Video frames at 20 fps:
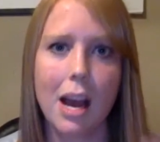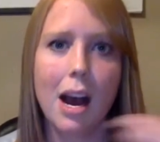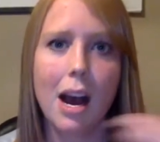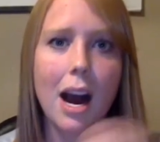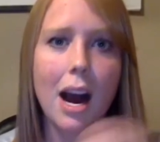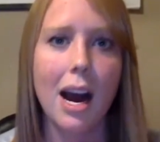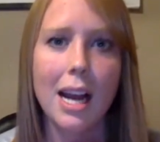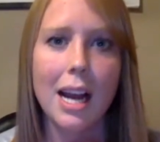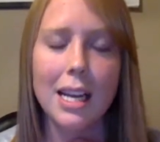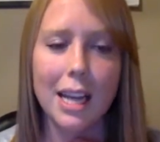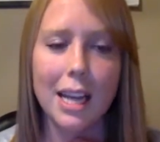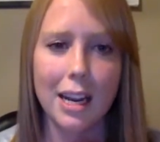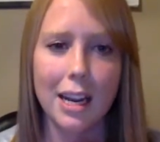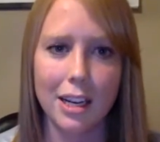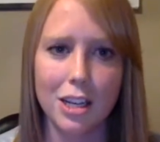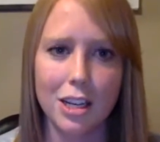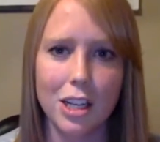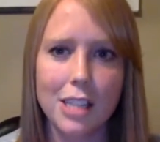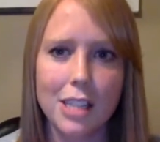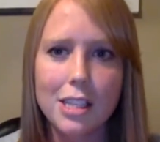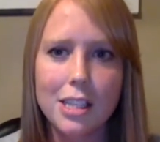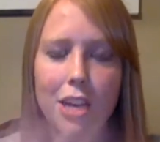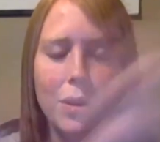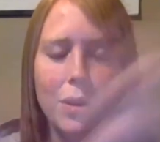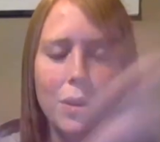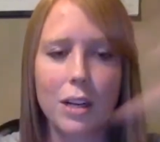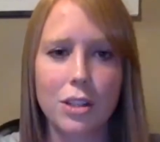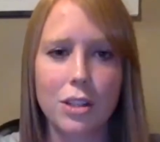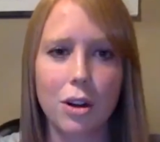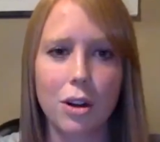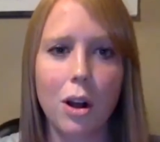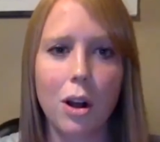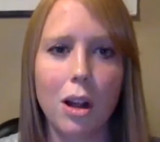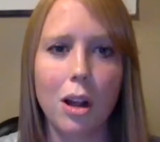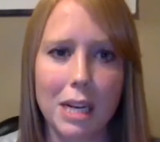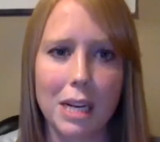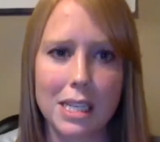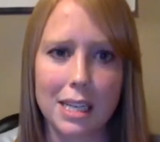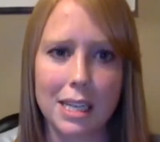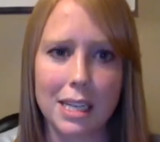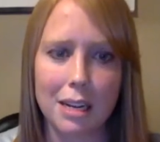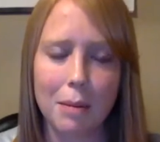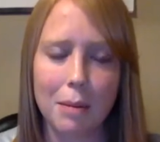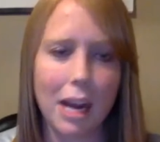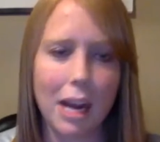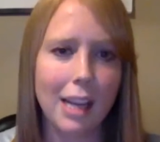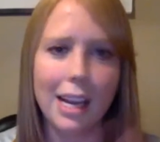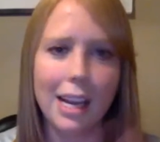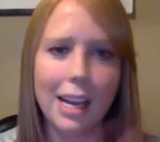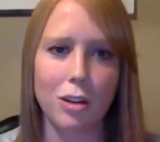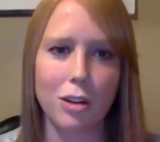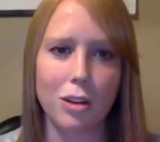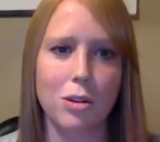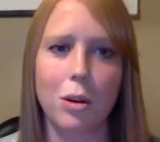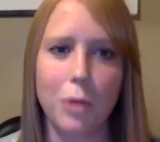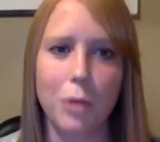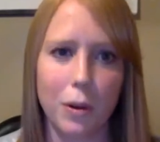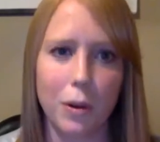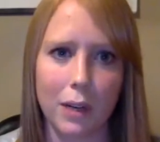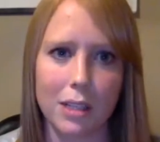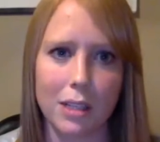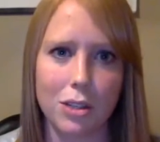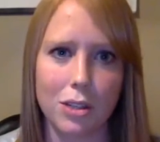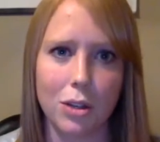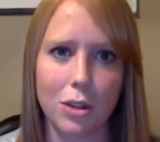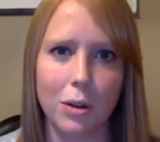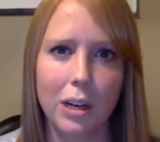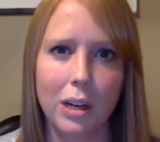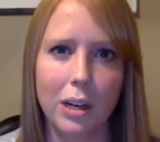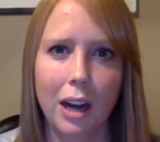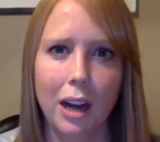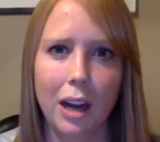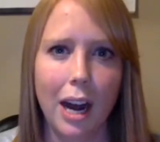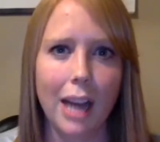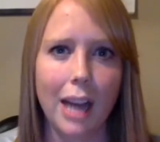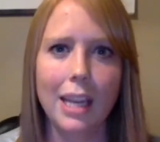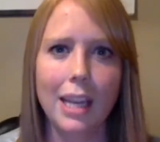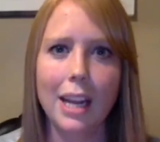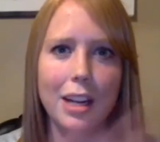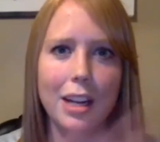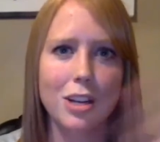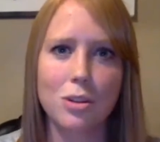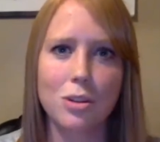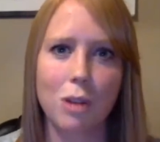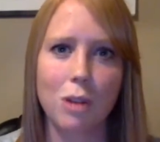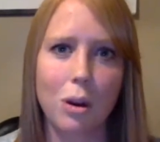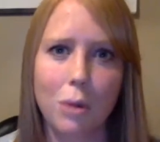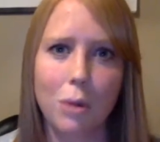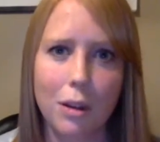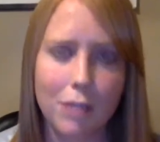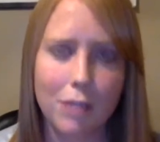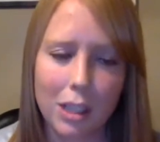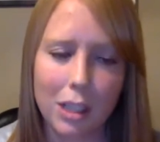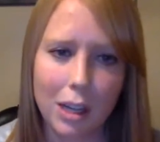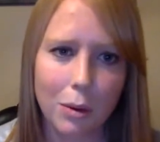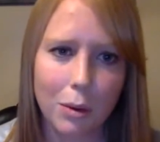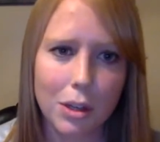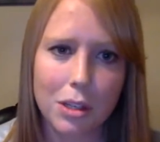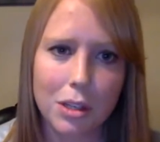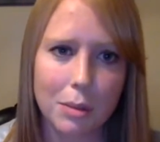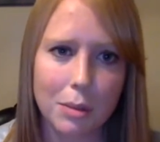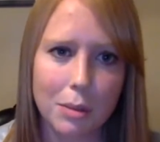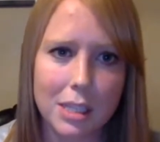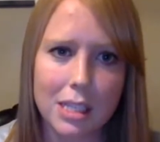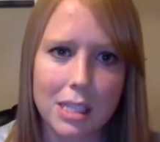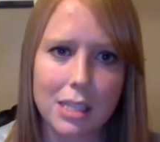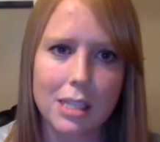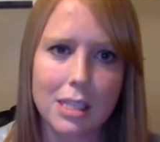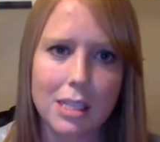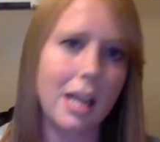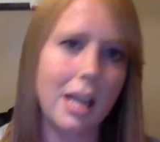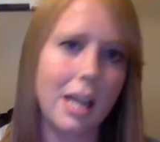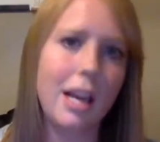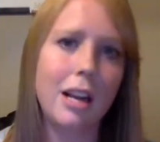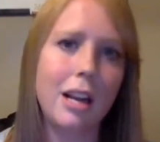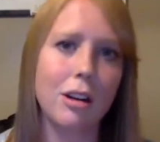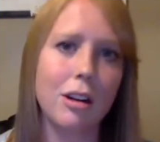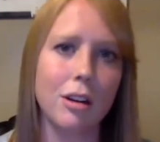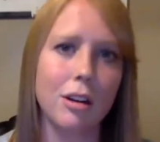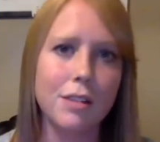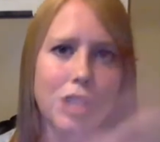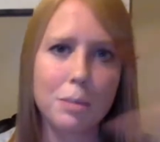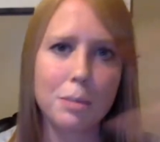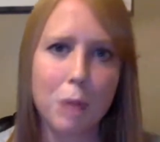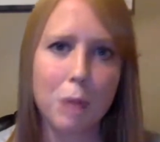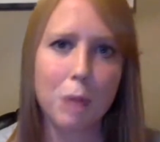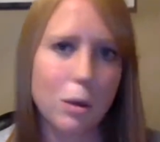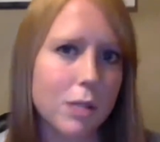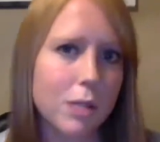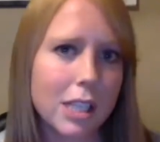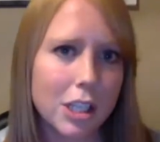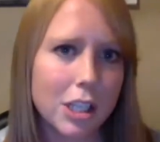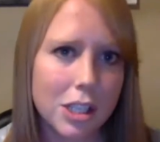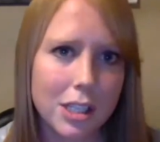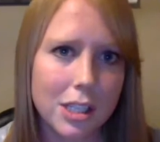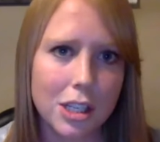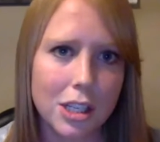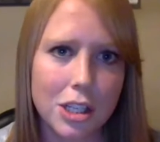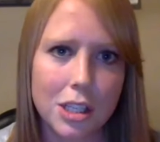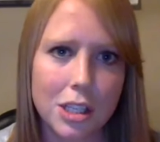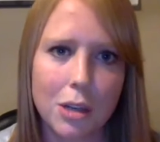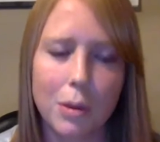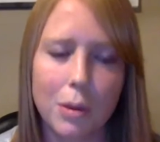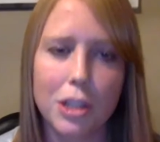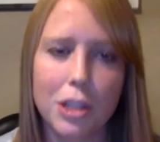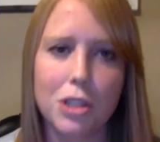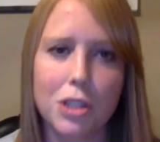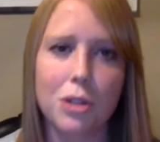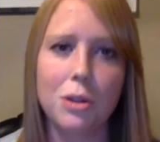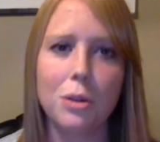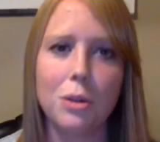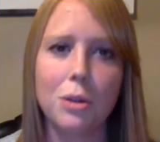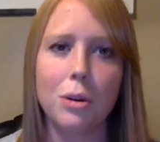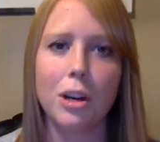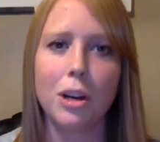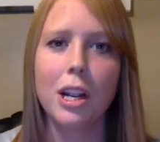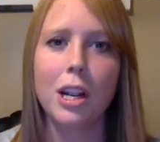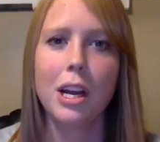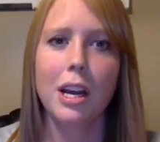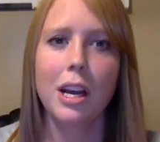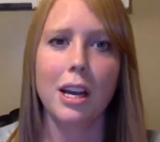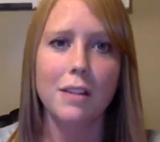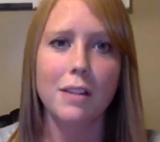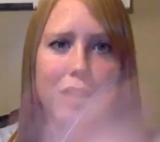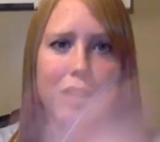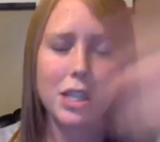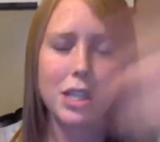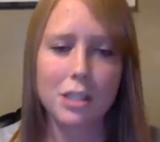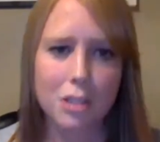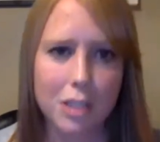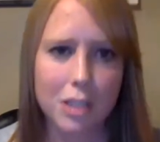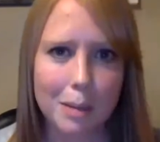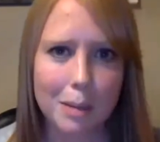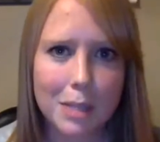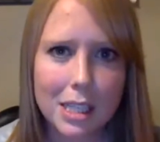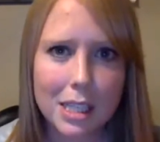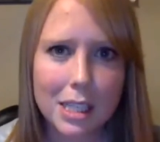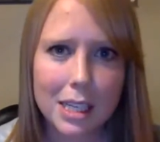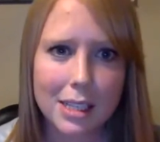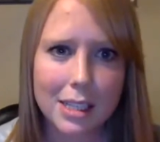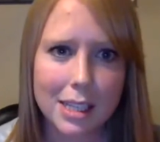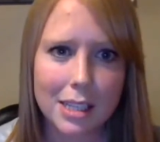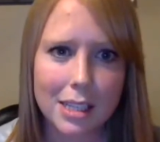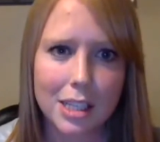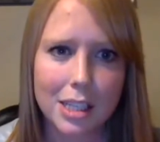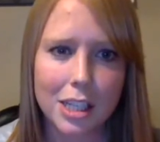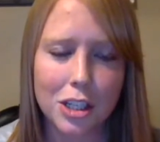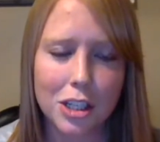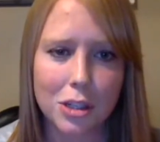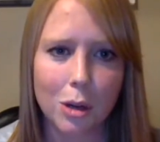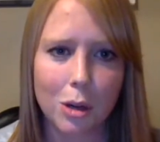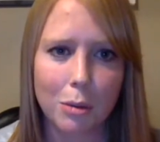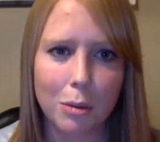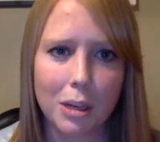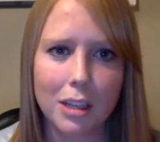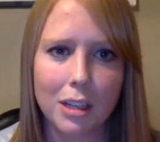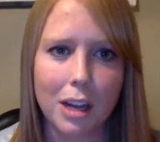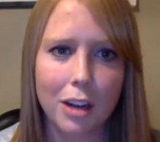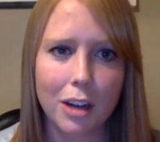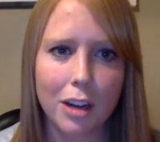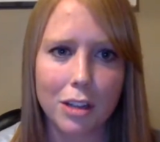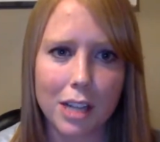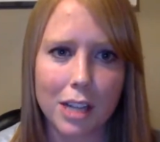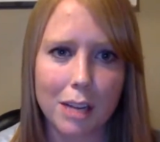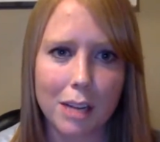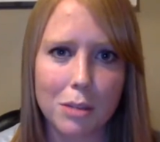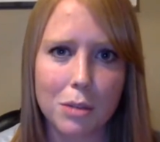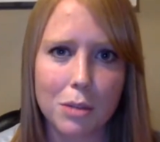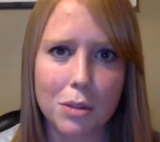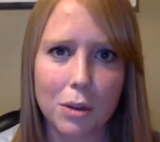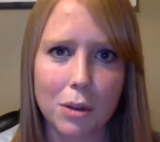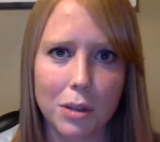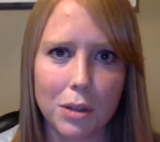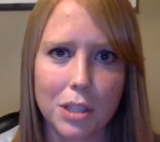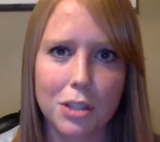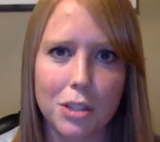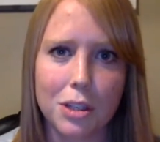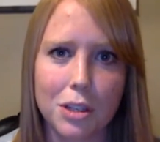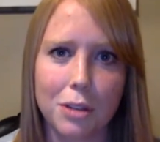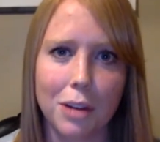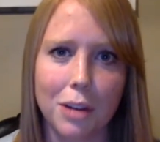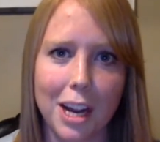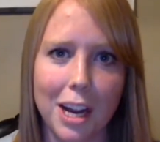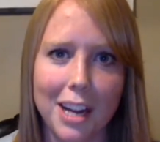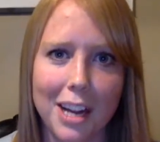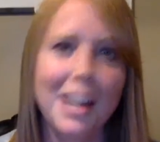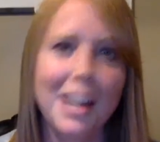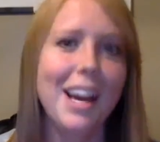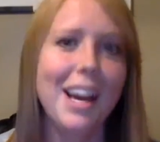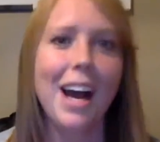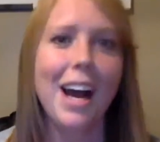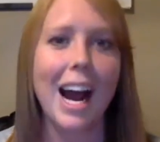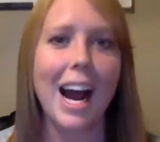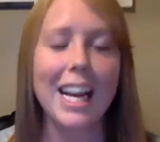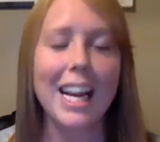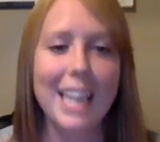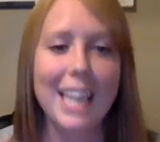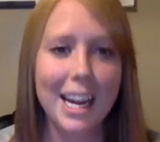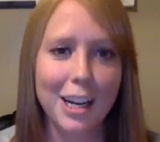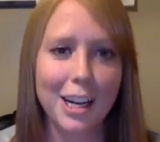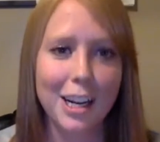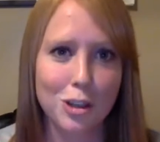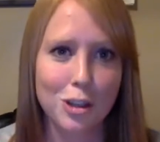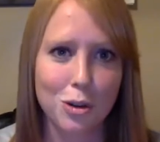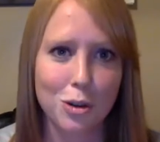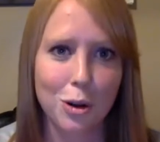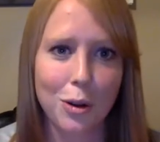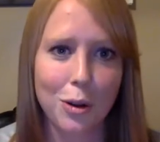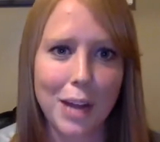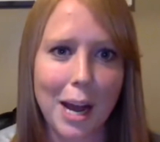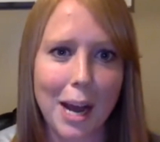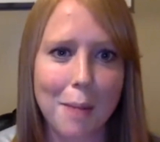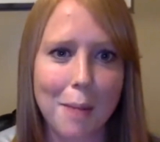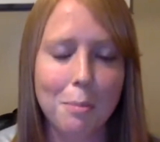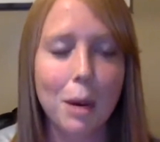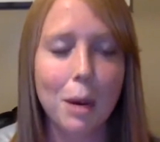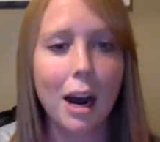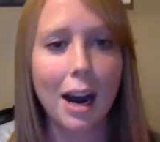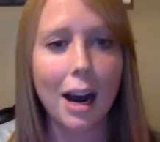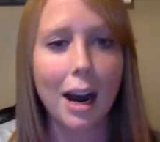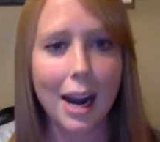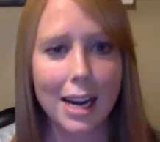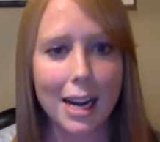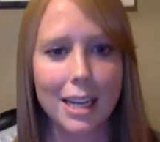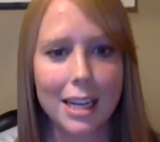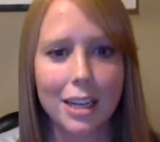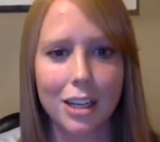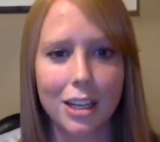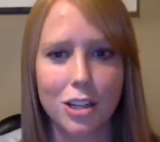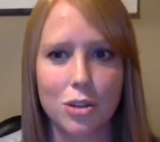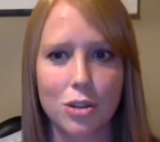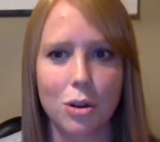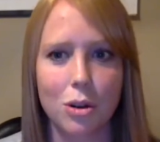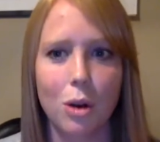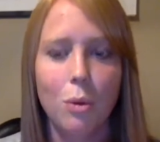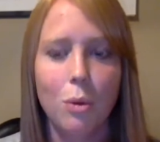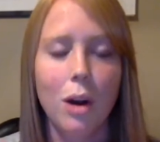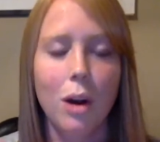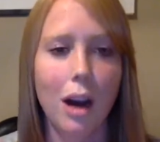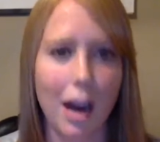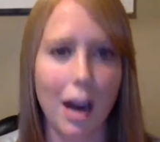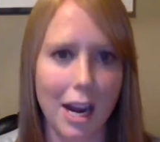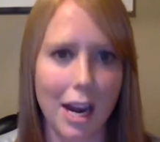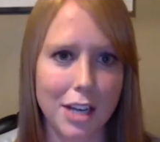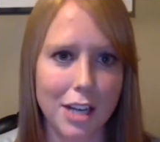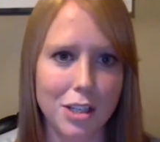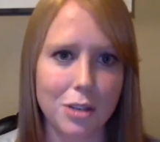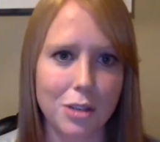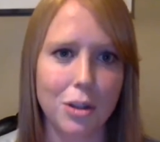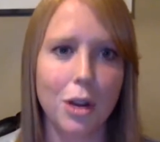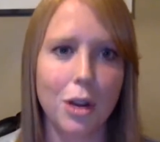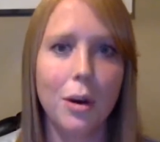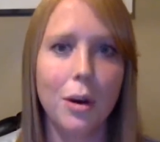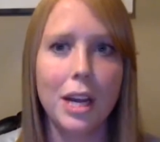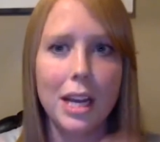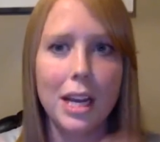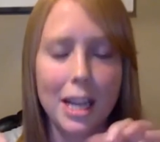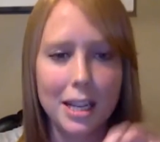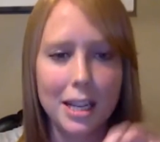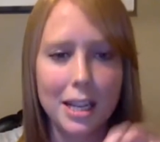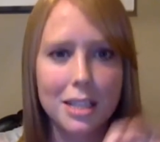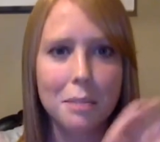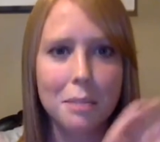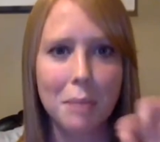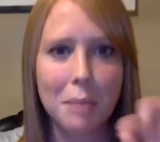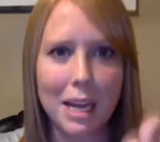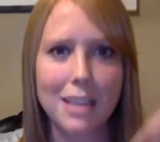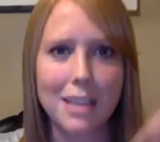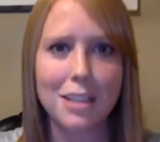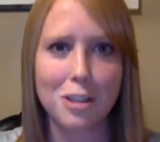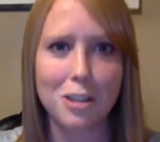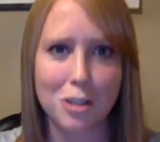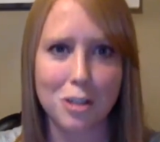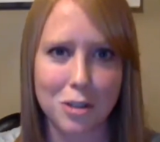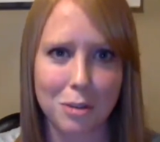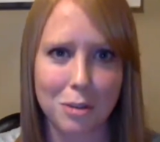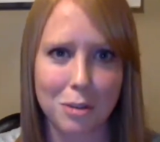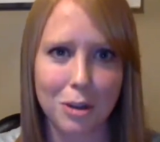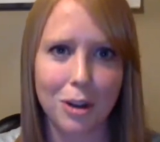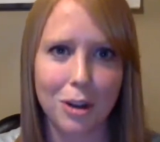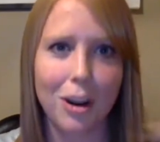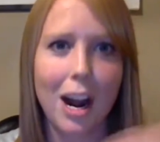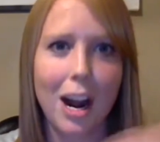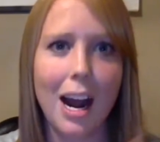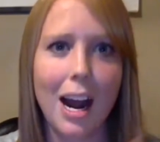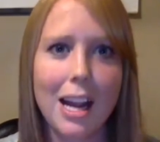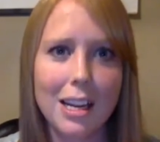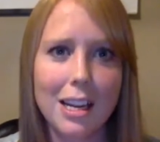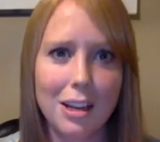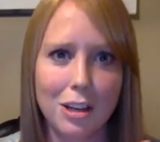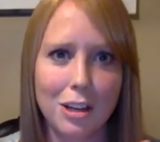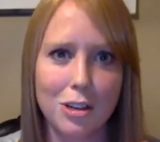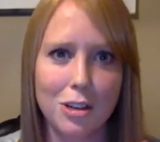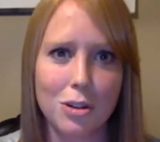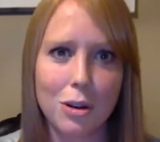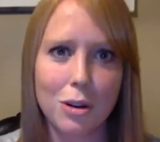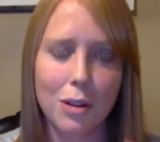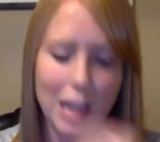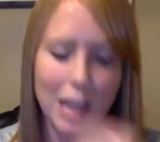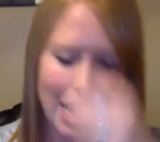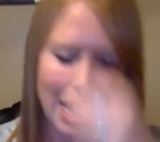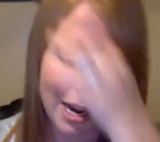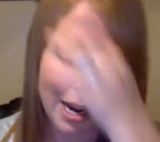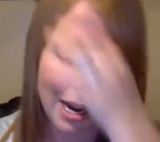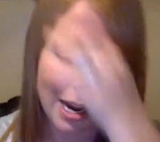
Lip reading: Let's say you guys are all on my team. I can't control what you guys do. I can't control if Colette works her business today, or if she posts like she said she's going to, or if she does her steps to success like she told me 100 times she was going to do, right? I can't control that, but I can control what I do, you know, an independent distributor. I can control that.